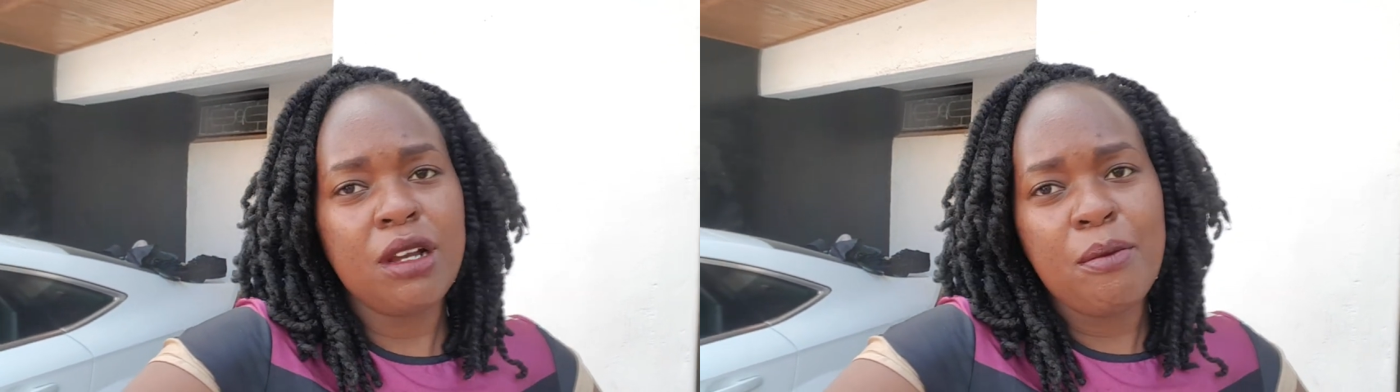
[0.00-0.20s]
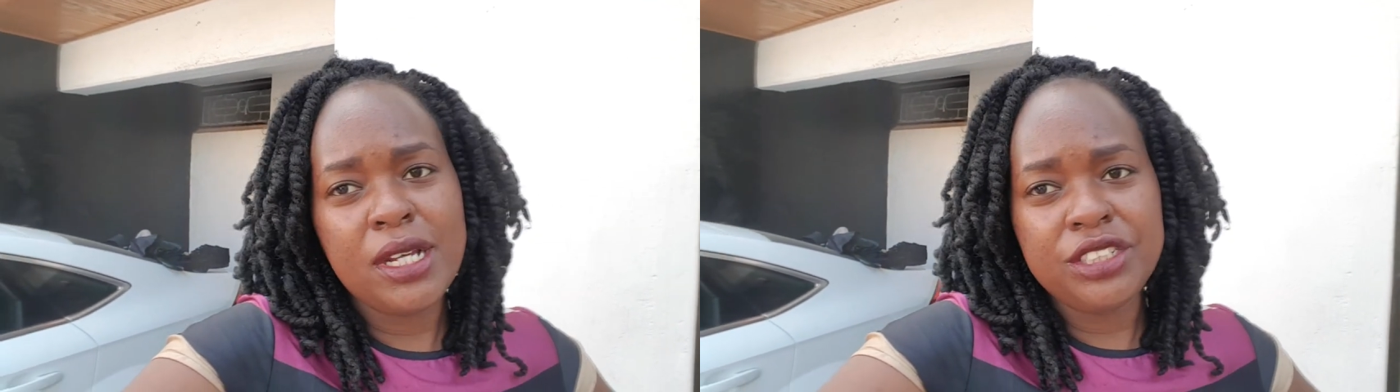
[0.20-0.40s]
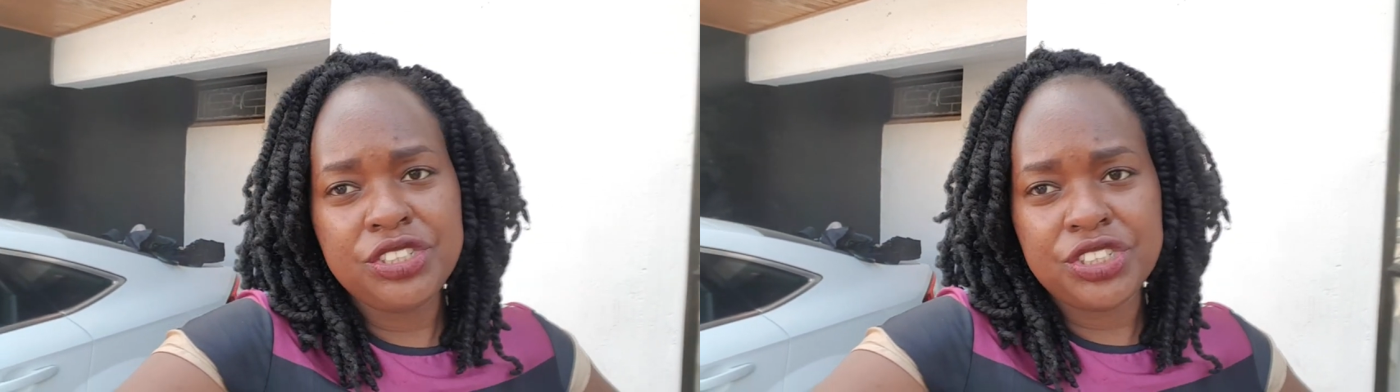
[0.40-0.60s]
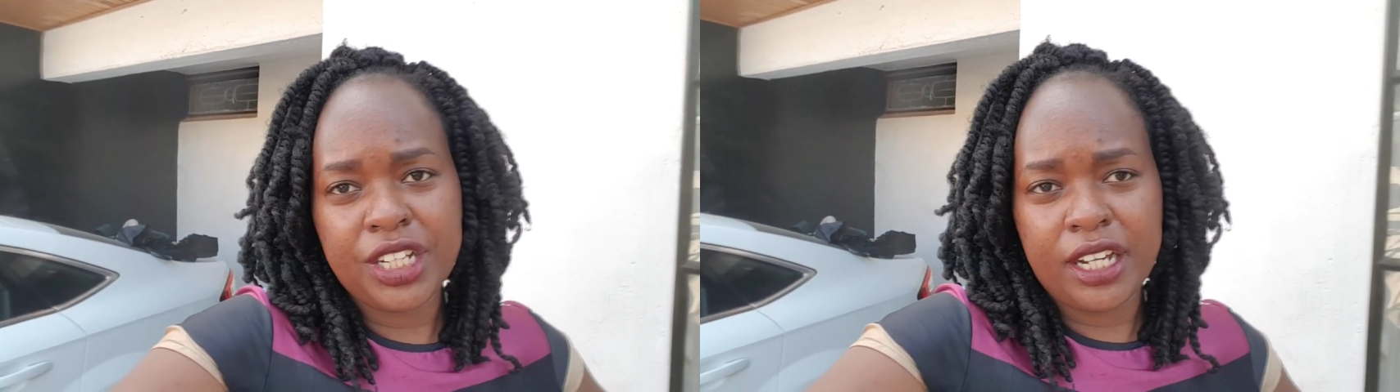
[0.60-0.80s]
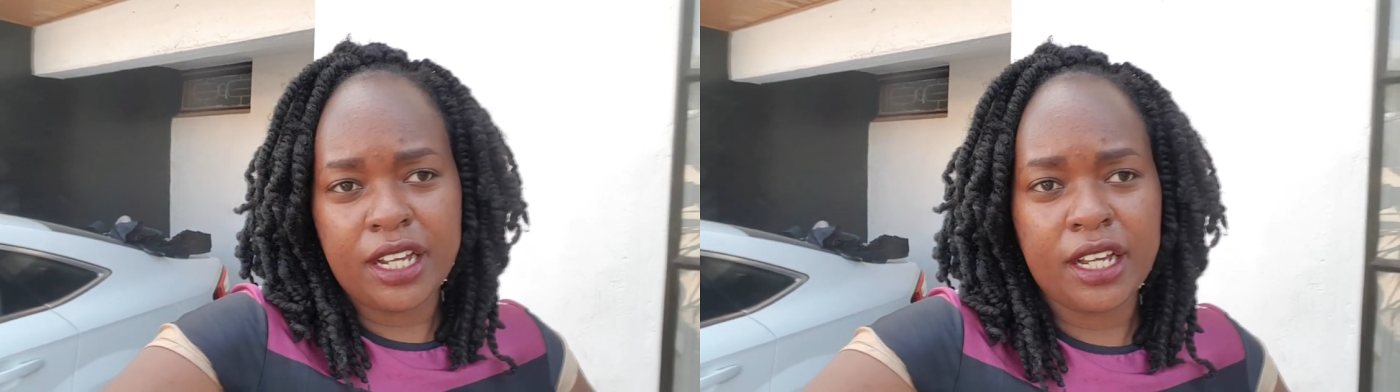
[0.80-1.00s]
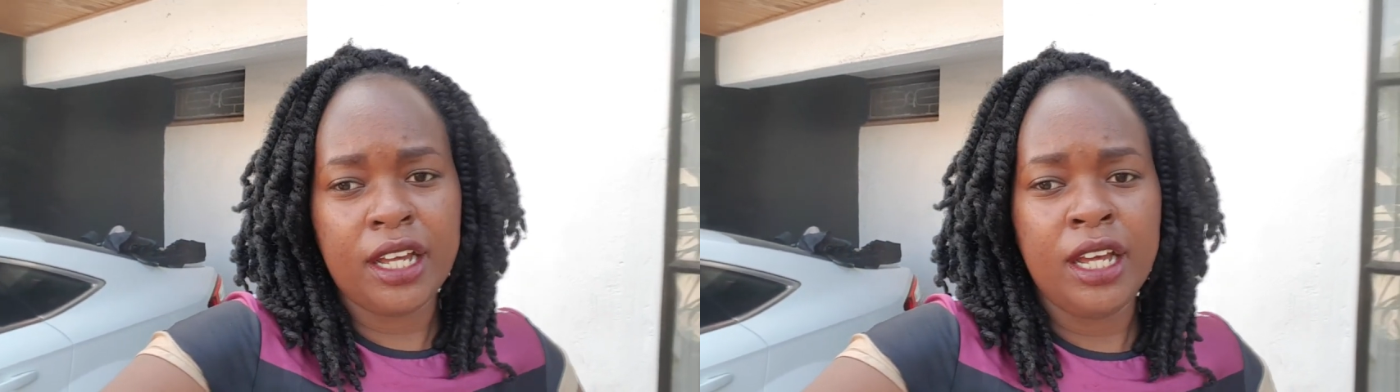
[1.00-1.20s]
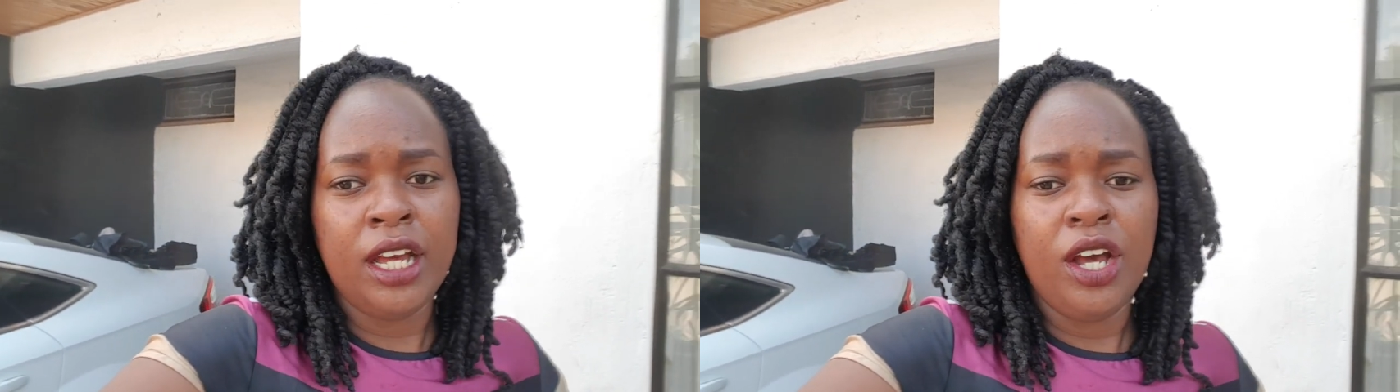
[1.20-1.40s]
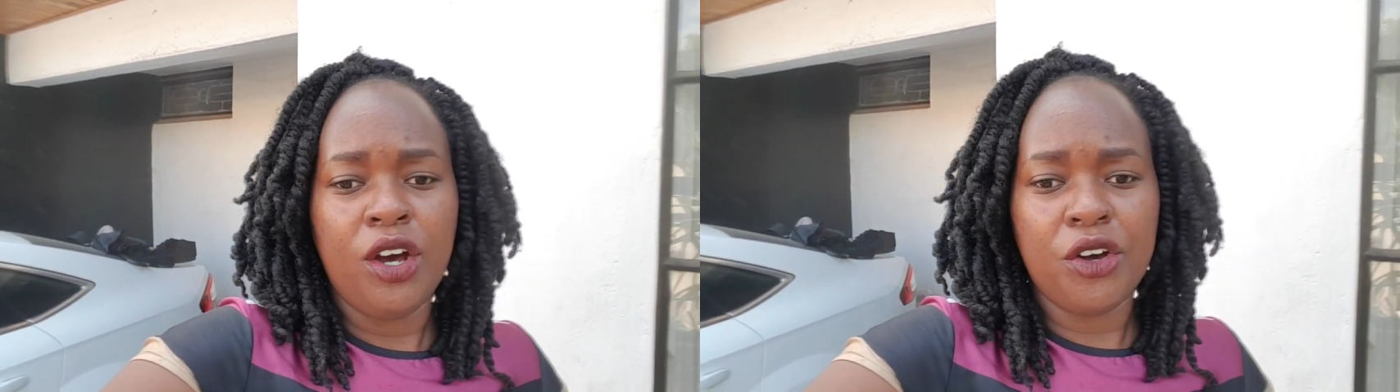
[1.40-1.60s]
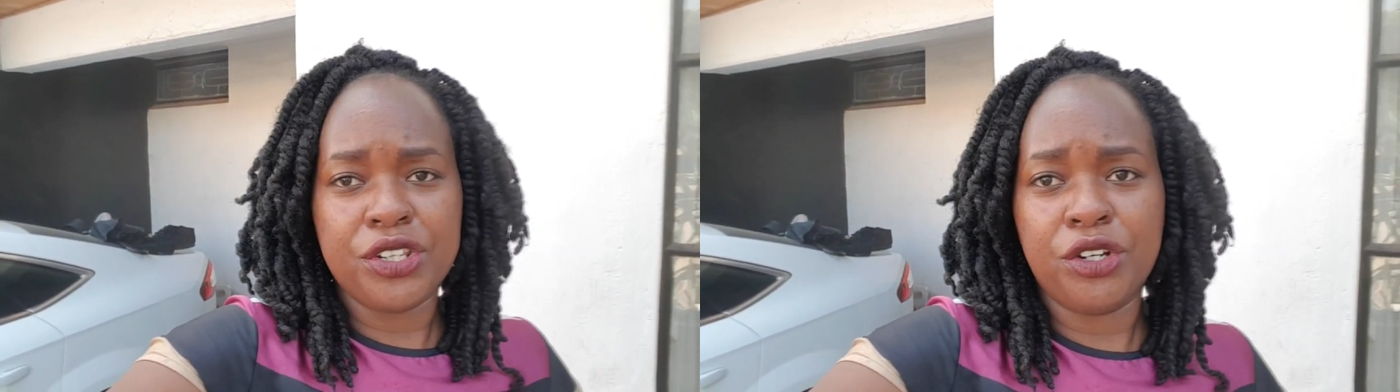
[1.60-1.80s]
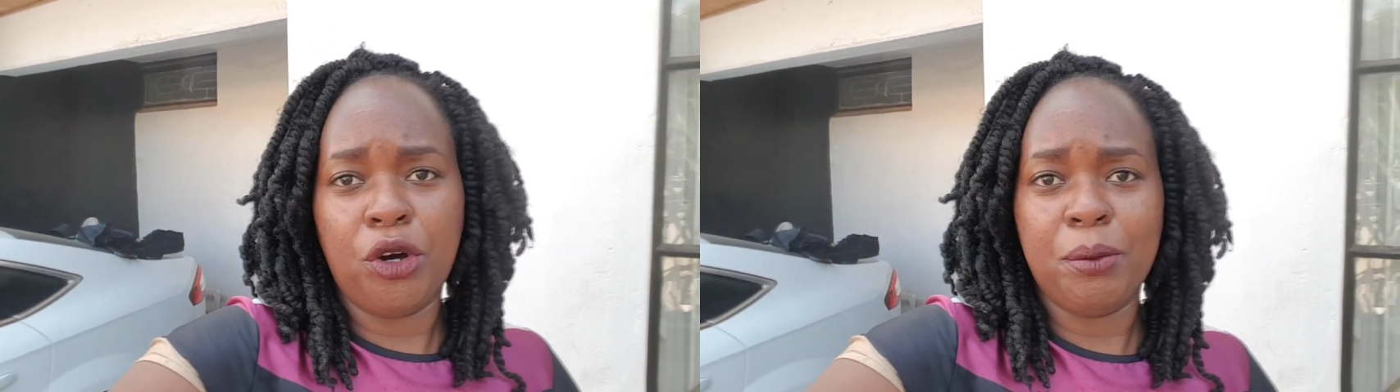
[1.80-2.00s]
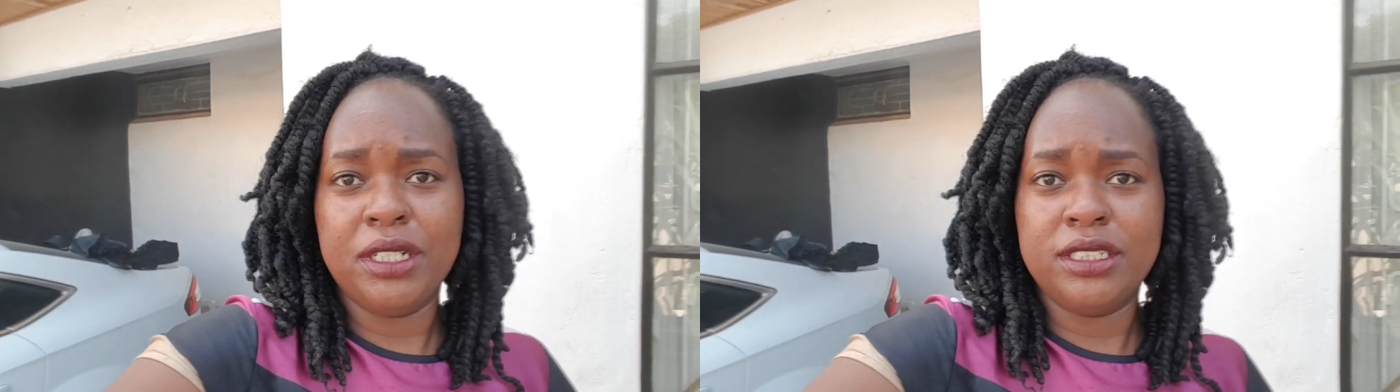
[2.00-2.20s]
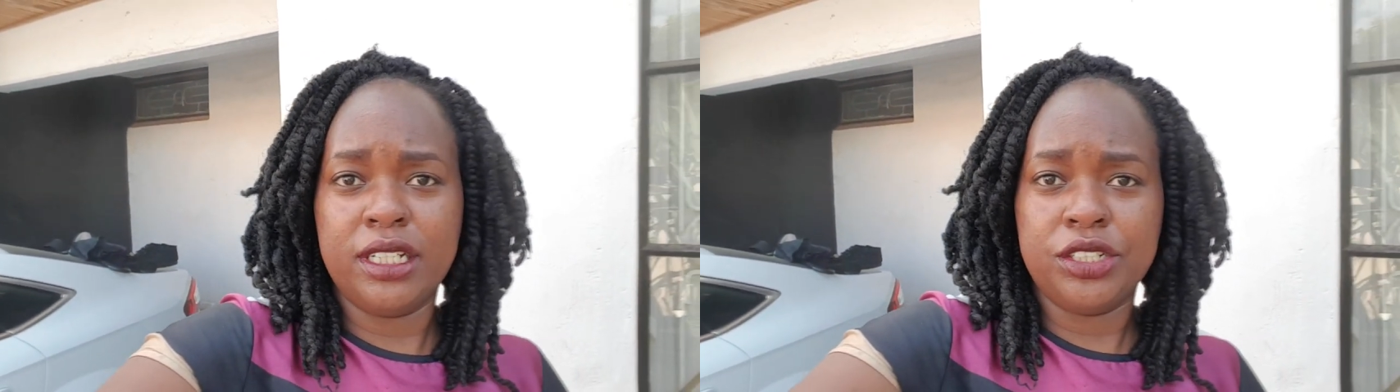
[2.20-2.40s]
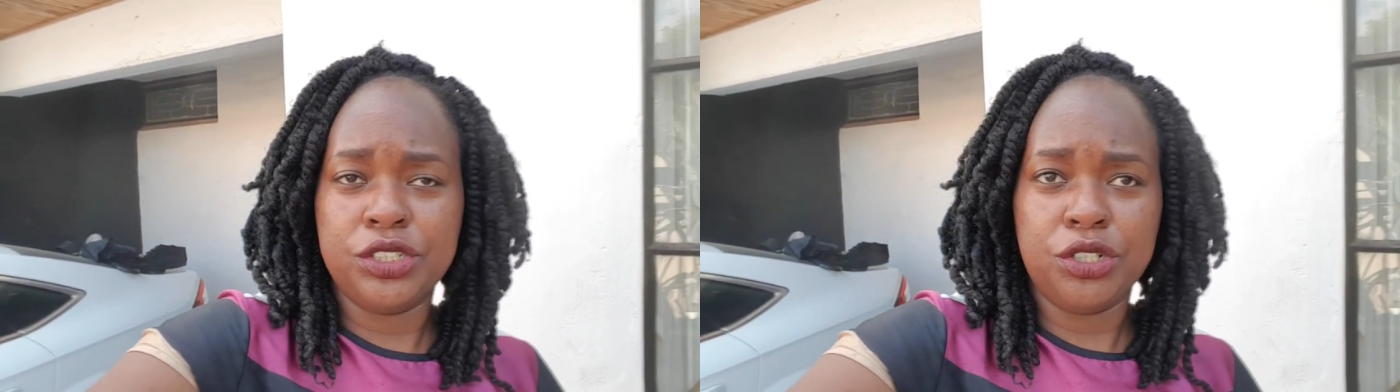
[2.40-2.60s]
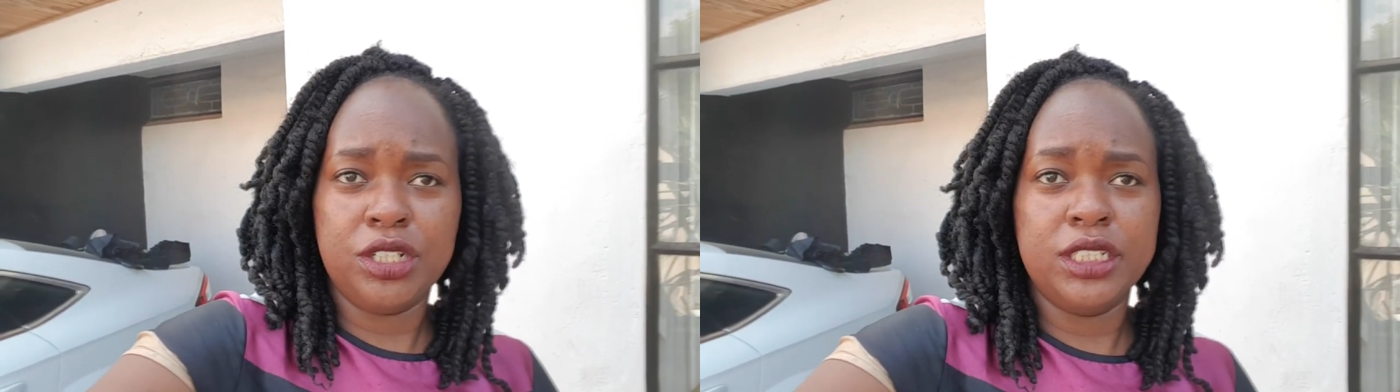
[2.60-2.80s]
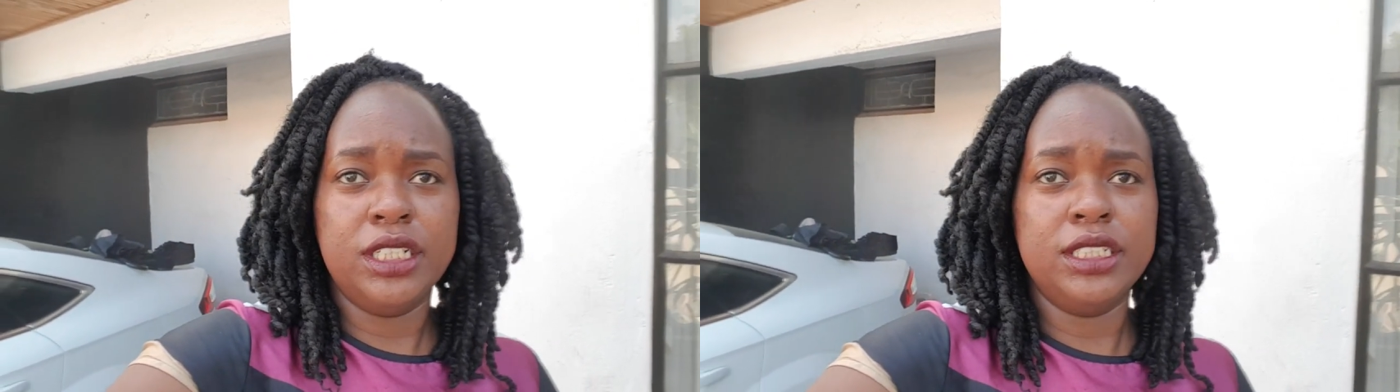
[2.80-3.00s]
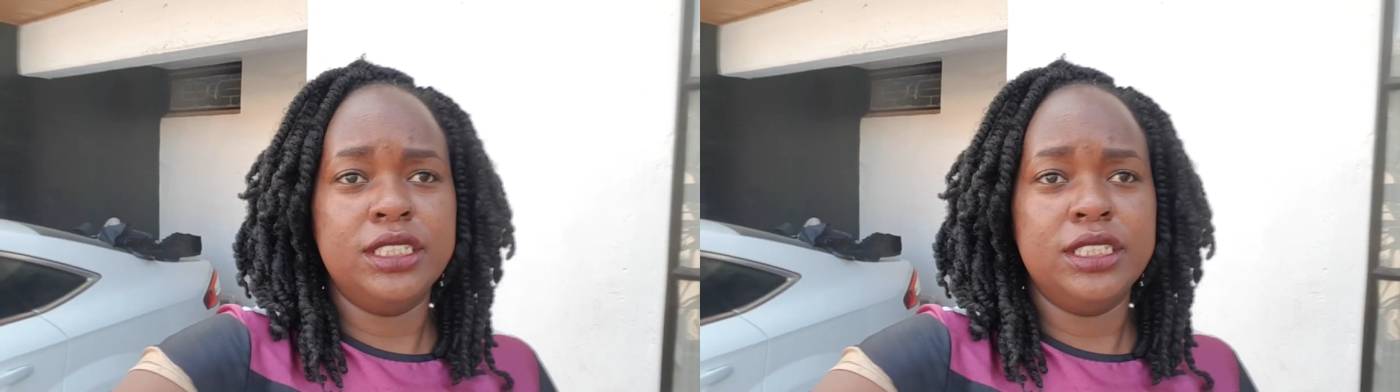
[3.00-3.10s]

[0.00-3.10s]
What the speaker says: Please share on the comment section.